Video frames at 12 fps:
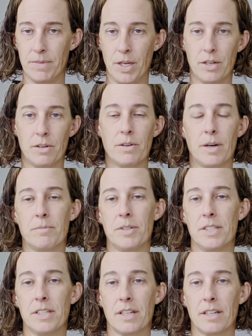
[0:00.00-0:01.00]
I'm
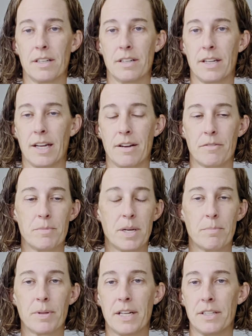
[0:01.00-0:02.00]
just not gonna have
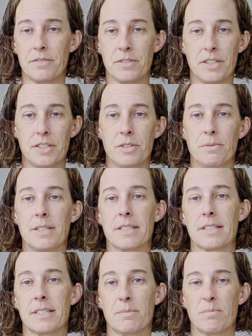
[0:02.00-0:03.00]
many plans for these 2
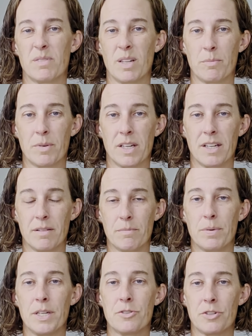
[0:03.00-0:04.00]
weeks because I'm gonna
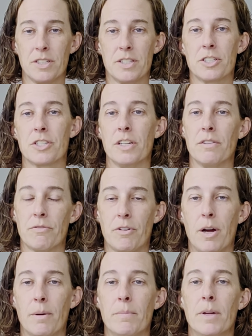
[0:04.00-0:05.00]
be transitioning
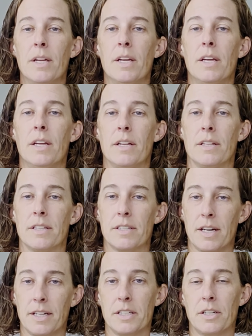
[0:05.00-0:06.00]
from
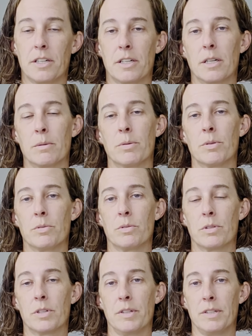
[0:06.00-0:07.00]
this high carb
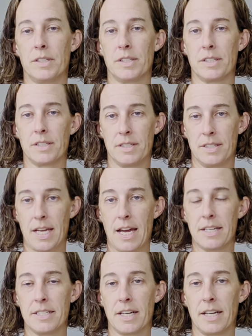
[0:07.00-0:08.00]
or this
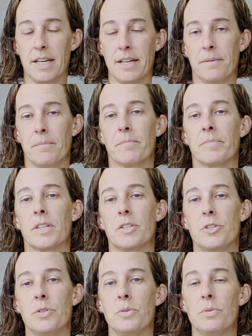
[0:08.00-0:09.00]
SAD diet
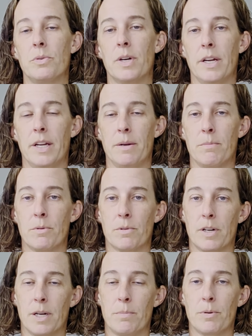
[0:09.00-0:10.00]
to a
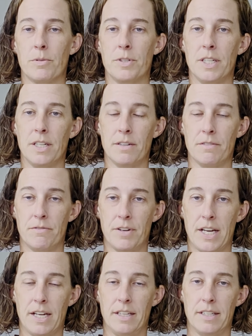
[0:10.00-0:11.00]
more high protein and
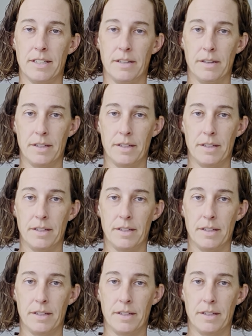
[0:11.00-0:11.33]
fat